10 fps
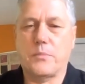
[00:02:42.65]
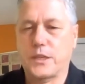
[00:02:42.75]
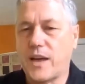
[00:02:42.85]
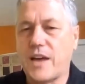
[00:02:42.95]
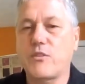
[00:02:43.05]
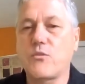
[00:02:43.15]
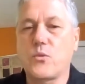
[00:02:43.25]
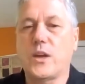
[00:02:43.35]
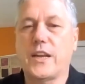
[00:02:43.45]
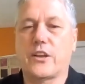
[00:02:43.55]
But
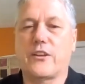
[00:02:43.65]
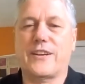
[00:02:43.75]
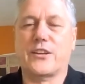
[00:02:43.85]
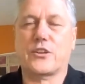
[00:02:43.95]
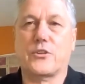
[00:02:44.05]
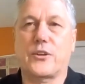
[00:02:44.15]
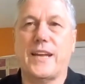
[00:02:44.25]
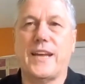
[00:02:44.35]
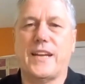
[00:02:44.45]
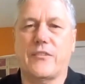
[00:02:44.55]
having really great
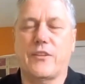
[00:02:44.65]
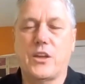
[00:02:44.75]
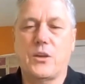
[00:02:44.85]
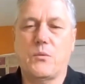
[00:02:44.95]
creative,